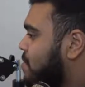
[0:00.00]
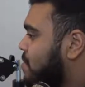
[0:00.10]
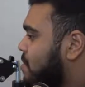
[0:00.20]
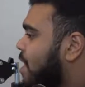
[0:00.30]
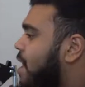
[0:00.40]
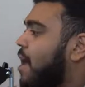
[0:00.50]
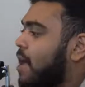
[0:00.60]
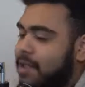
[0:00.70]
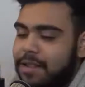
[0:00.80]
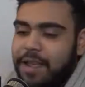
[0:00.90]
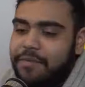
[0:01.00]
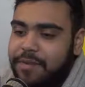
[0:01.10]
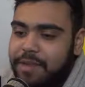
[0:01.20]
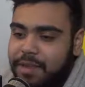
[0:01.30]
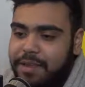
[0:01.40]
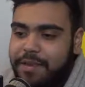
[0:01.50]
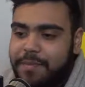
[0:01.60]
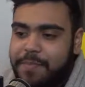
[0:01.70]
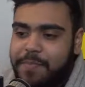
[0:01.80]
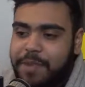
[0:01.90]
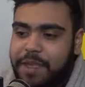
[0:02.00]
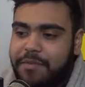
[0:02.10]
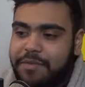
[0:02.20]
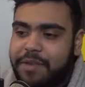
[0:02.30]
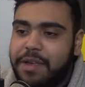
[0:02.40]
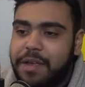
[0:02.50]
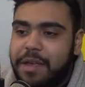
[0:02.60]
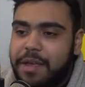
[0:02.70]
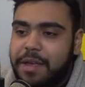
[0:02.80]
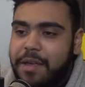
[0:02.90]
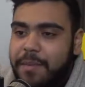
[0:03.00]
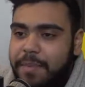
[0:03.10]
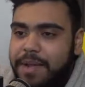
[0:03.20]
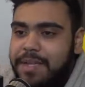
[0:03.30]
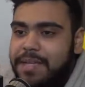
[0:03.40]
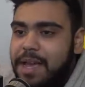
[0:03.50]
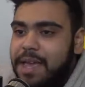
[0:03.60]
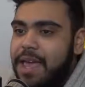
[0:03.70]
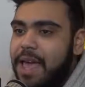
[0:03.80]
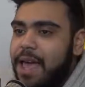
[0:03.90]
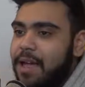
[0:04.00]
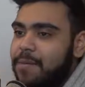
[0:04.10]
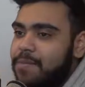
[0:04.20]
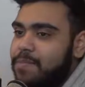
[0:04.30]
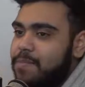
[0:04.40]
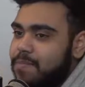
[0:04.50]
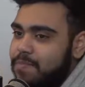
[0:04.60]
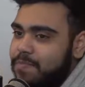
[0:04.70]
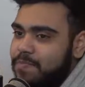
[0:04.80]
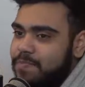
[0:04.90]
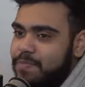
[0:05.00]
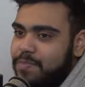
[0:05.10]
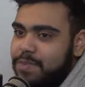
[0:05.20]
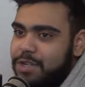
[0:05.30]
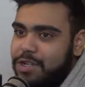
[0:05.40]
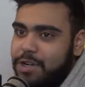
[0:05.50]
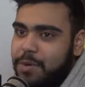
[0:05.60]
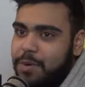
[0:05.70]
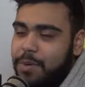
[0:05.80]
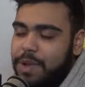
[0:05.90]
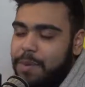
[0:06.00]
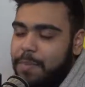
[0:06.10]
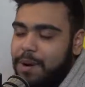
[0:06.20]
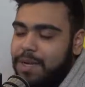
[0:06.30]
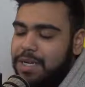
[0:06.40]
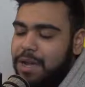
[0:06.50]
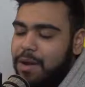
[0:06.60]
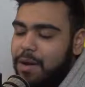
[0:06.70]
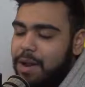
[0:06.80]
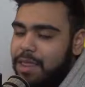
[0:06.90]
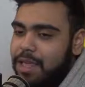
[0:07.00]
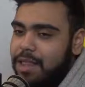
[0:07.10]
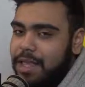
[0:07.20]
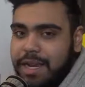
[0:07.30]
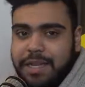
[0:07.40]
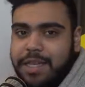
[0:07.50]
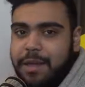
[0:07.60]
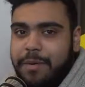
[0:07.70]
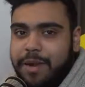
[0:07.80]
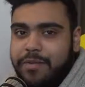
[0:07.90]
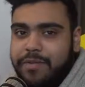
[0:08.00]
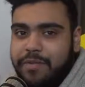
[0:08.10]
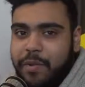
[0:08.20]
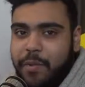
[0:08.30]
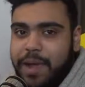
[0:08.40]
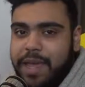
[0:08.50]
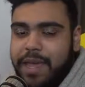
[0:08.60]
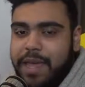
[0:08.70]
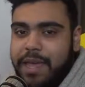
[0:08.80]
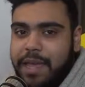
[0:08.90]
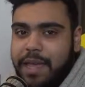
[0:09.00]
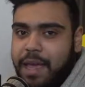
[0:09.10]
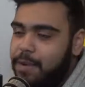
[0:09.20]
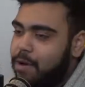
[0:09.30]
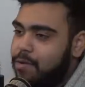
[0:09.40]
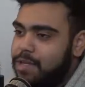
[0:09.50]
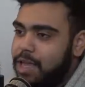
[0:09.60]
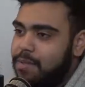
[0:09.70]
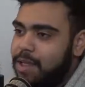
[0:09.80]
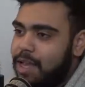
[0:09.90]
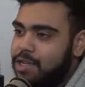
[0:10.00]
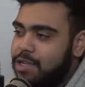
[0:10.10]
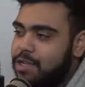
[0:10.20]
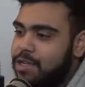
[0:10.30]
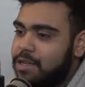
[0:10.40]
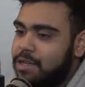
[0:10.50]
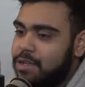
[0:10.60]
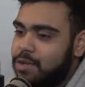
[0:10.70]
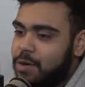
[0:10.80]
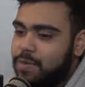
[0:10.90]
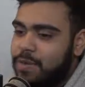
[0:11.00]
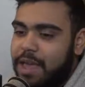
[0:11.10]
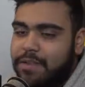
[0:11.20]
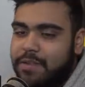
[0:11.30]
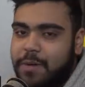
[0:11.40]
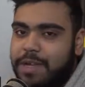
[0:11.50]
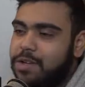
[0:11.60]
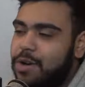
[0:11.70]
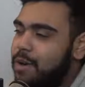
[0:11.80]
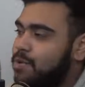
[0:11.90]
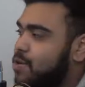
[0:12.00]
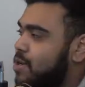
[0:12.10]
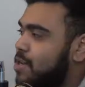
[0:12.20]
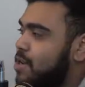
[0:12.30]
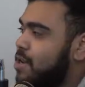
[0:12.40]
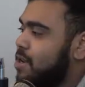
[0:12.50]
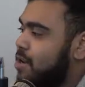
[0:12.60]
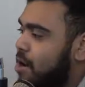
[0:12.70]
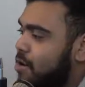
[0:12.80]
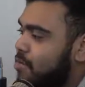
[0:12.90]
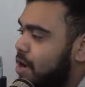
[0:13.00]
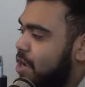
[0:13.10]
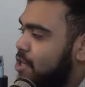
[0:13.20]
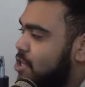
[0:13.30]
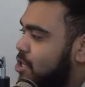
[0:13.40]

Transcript: Yeah, definitely. Definitely. But, the show where we break down the latest gaming news of the week. I'm your host, Gabe Lashley. Joined with me, as always, Graham Jordan, Carter Ridge.